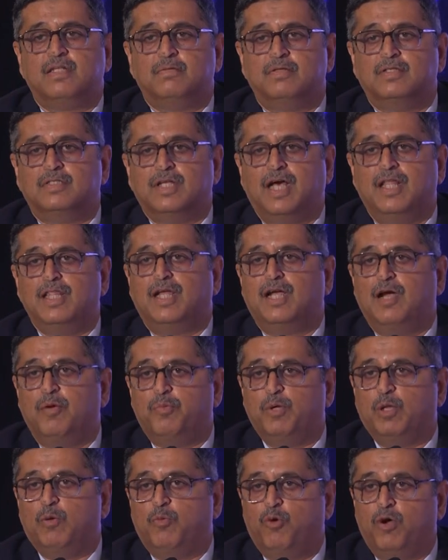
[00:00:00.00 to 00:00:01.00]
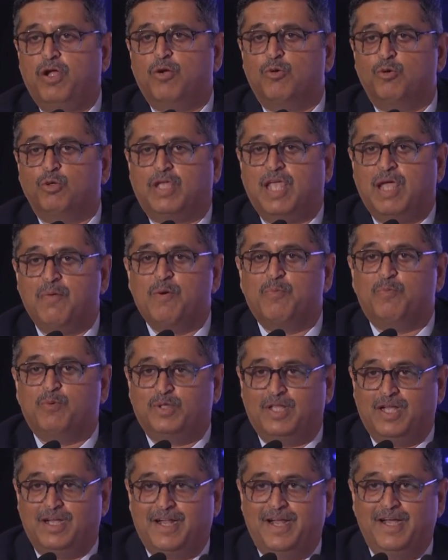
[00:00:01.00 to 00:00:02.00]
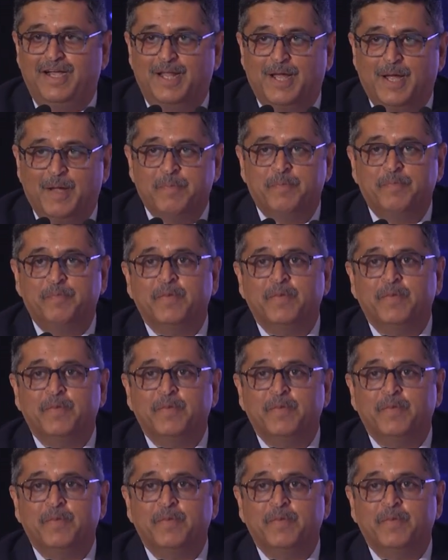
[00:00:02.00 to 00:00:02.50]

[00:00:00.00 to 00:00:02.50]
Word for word: Sadhika Peerboy, who came up with that idea